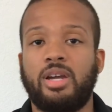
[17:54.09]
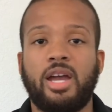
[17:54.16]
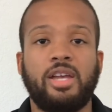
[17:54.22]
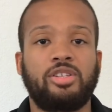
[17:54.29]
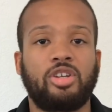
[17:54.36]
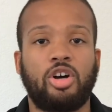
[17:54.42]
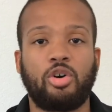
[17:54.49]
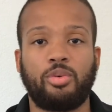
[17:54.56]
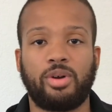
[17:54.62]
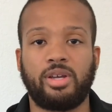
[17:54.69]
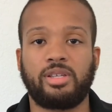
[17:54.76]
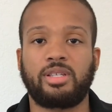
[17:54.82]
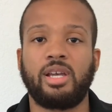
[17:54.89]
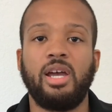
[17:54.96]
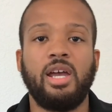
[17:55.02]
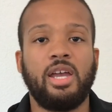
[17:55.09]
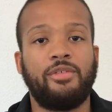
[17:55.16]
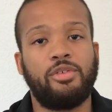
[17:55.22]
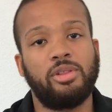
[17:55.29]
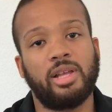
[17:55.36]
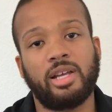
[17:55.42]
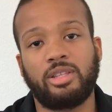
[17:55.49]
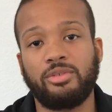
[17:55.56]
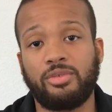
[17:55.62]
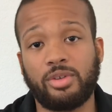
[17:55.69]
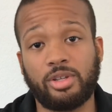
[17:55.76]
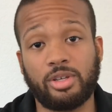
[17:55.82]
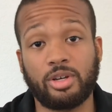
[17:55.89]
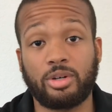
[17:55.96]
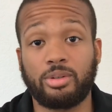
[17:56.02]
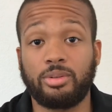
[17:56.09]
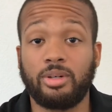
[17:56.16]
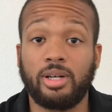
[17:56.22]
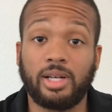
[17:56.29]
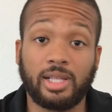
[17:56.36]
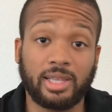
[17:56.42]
as always, if you like the video,